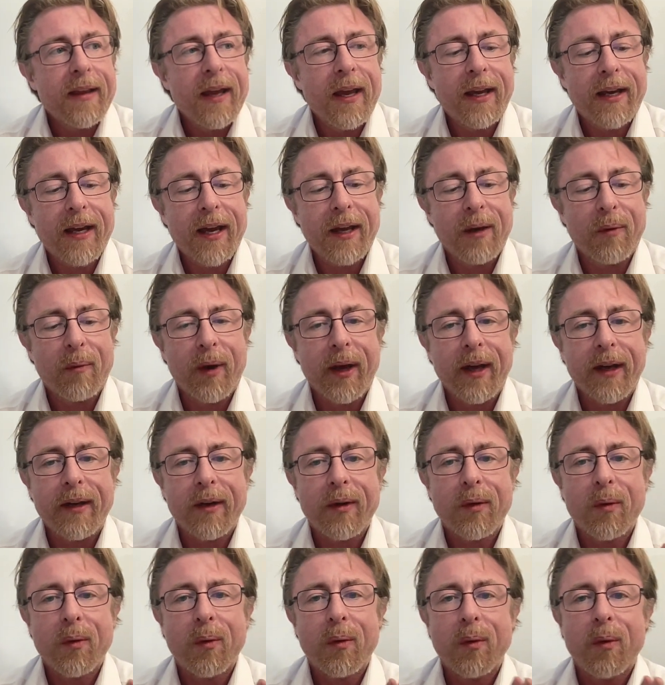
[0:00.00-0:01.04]
they kind of went
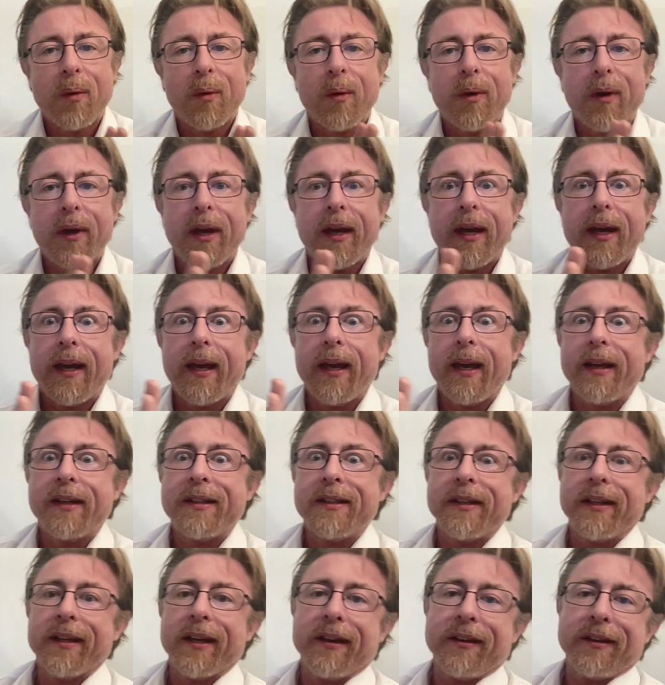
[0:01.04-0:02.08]
way
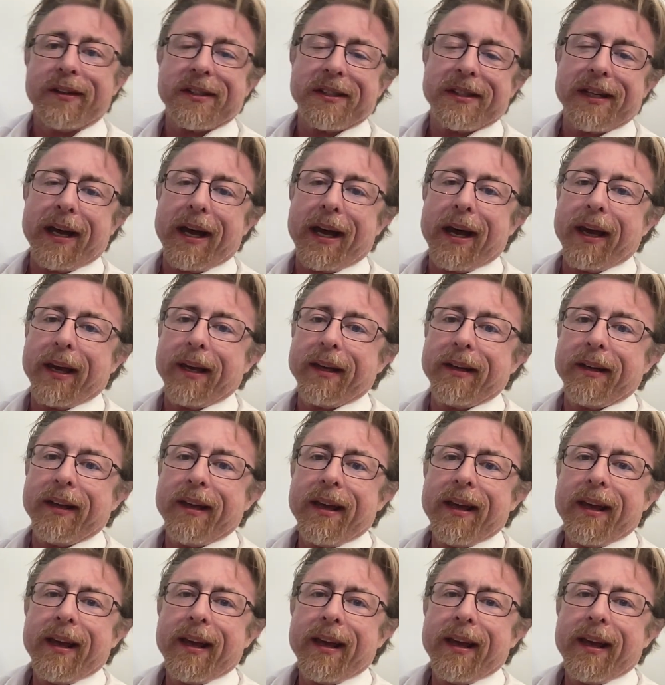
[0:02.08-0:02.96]
to the other side.